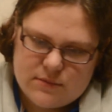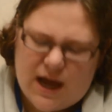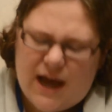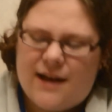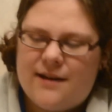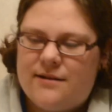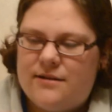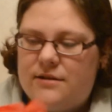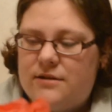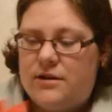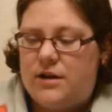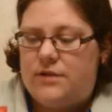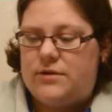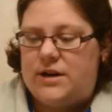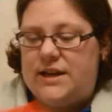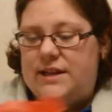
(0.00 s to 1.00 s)
Ah!
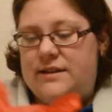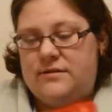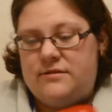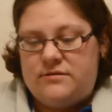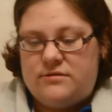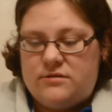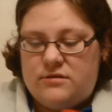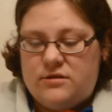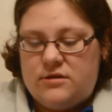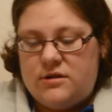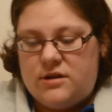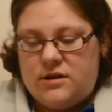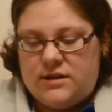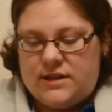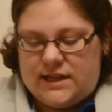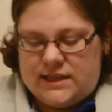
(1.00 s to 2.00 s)
Alright then.
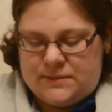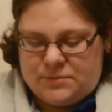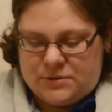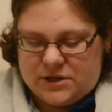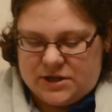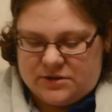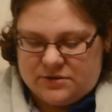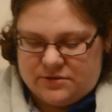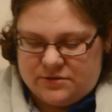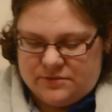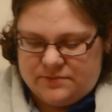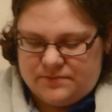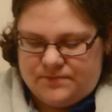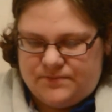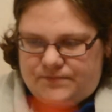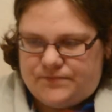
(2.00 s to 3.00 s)
That's pretty cool.
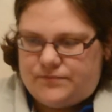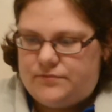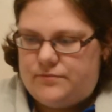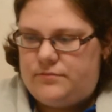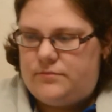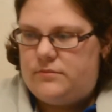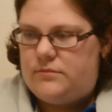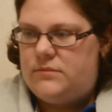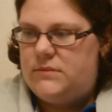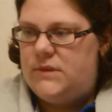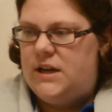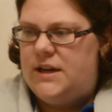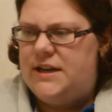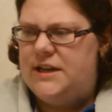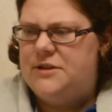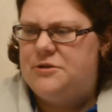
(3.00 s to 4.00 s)

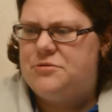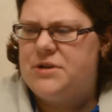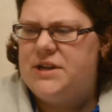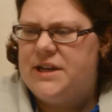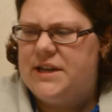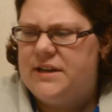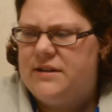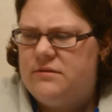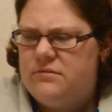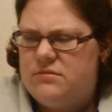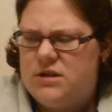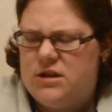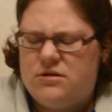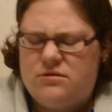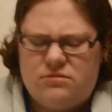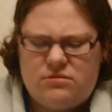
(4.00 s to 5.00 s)
Intriguing,
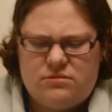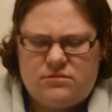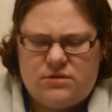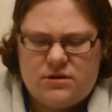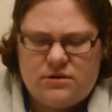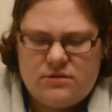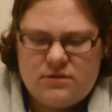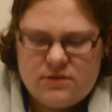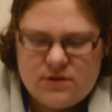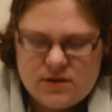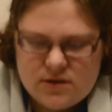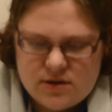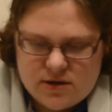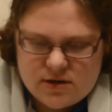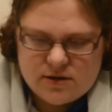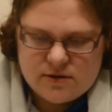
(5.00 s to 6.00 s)
though, though.
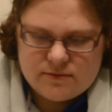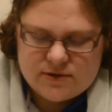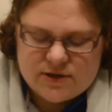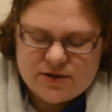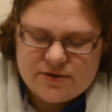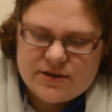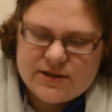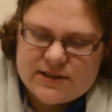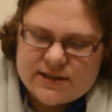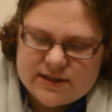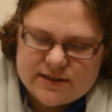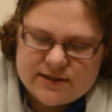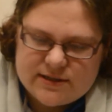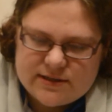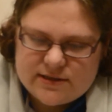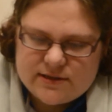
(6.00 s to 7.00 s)
So this
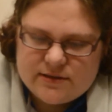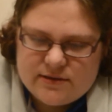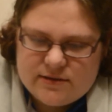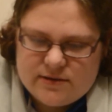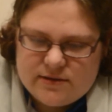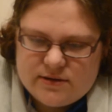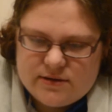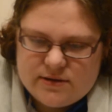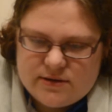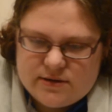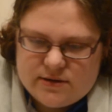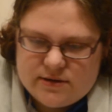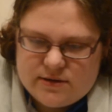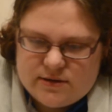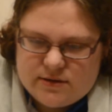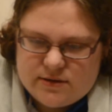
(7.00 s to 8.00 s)
is...
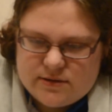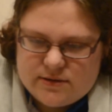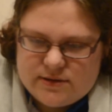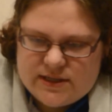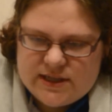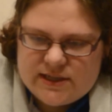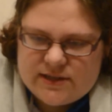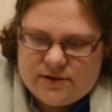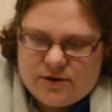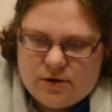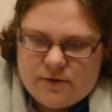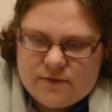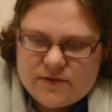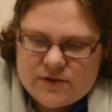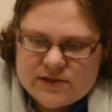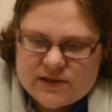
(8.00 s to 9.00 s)
These are
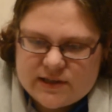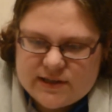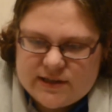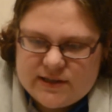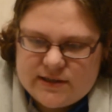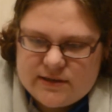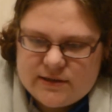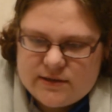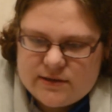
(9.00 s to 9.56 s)
obviously...